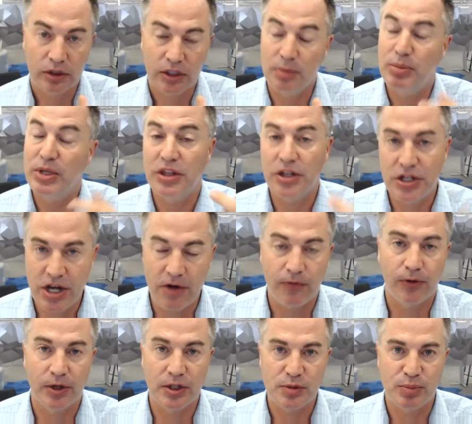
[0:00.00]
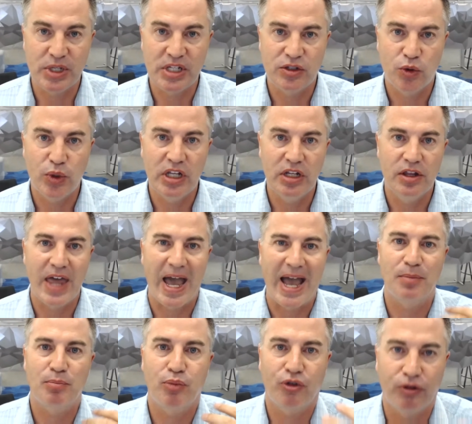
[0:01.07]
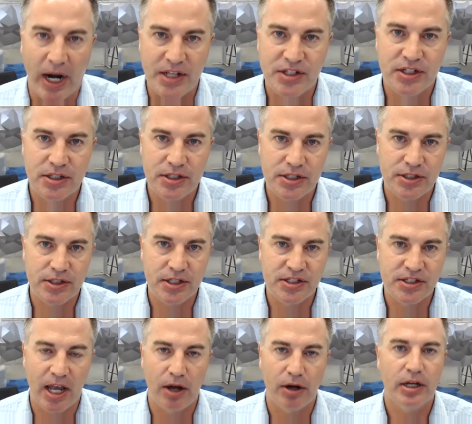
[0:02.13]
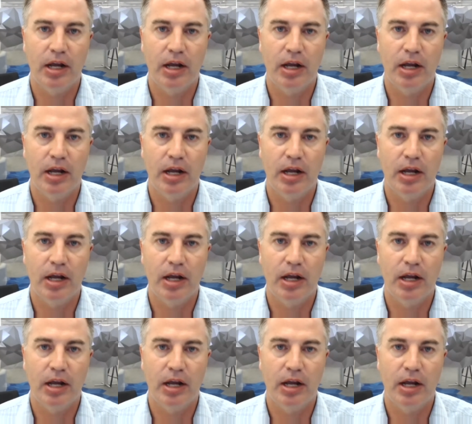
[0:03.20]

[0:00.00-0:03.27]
can be the difference between that presence that's sounding.